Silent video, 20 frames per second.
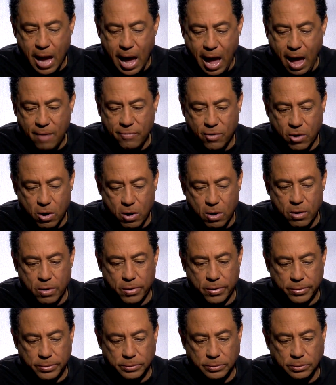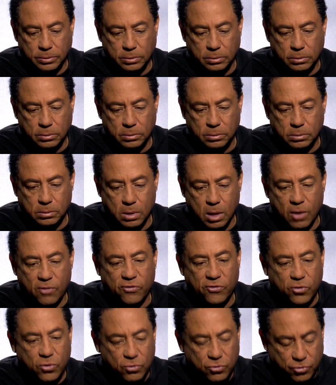I've heard a
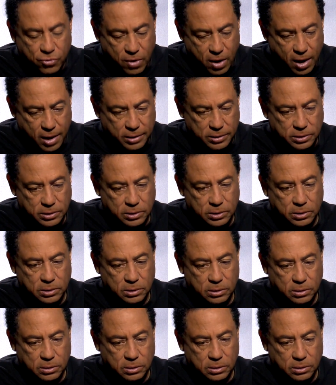few tracks.